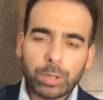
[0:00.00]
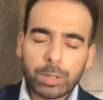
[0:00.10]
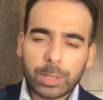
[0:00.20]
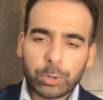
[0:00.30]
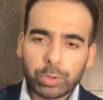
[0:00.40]

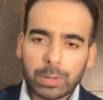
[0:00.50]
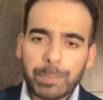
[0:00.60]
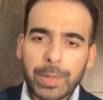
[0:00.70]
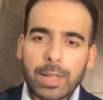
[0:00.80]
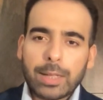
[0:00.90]

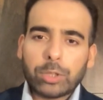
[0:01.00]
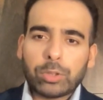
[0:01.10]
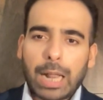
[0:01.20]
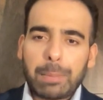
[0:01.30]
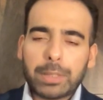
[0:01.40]
jurisdiction
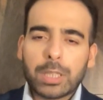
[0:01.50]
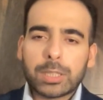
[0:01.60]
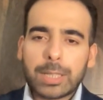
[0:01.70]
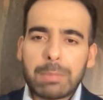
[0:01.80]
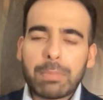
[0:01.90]
shall be the
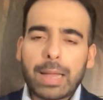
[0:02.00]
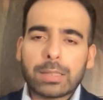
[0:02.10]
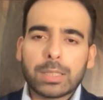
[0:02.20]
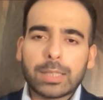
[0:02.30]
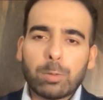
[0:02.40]
same
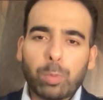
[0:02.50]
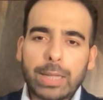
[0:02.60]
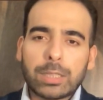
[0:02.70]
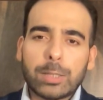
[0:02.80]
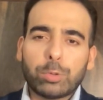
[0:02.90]
as its
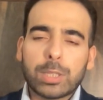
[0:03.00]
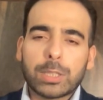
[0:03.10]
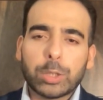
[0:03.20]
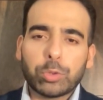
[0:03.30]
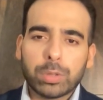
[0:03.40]
advisory
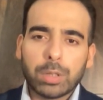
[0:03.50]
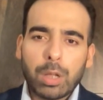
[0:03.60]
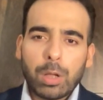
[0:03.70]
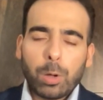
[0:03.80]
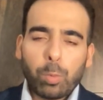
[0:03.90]
jurisdiction,
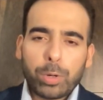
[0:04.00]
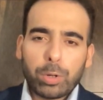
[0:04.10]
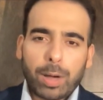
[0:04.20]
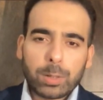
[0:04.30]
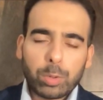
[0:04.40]
would
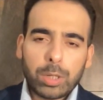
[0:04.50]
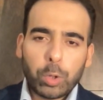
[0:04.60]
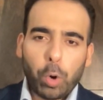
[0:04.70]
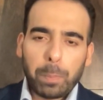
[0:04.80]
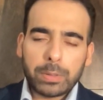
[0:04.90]
not
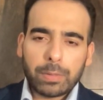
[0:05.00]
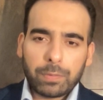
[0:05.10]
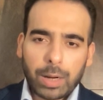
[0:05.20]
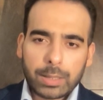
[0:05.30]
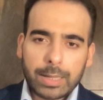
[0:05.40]
only open the
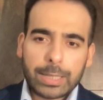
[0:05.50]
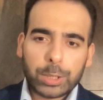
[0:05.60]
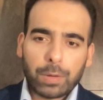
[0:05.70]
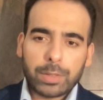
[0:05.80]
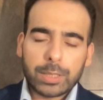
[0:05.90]

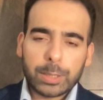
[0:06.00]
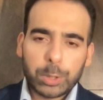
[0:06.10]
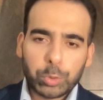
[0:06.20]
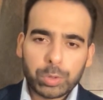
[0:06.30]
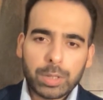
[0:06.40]
floodgates of
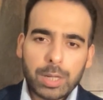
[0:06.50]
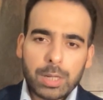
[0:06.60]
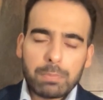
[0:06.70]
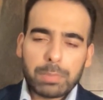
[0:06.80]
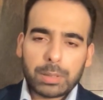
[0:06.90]
litigation,
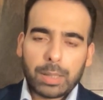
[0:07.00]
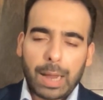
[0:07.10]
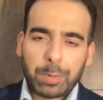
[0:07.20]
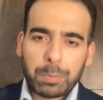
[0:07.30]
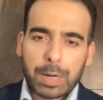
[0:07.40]
but
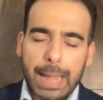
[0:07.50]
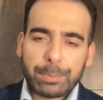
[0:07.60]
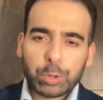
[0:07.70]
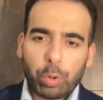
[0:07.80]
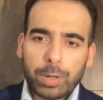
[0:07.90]
that would
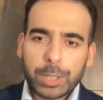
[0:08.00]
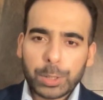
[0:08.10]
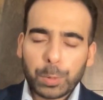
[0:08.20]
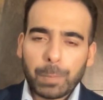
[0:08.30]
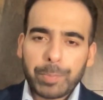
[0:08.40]
perhaps
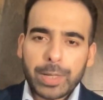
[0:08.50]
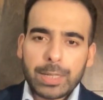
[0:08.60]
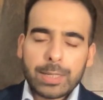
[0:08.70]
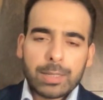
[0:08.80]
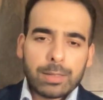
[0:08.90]
also
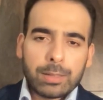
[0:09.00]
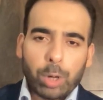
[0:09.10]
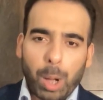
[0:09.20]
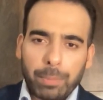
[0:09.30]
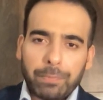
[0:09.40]

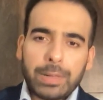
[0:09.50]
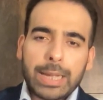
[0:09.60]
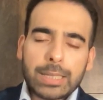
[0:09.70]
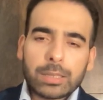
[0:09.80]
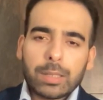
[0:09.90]

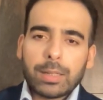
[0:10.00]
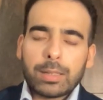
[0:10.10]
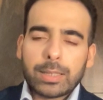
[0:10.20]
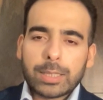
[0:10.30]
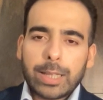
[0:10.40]
obviate
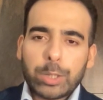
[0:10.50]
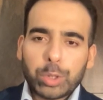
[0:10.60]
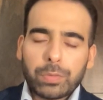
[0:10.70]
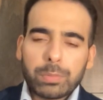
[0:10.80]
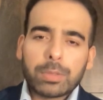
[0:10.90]

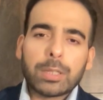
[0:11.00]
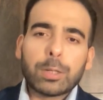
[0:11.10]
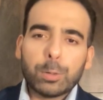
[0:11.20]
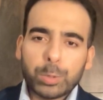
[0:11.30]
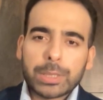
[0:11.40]
litigation from
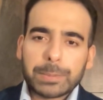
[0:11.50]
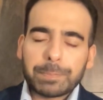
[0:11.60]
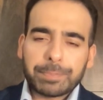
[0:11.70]
concluding.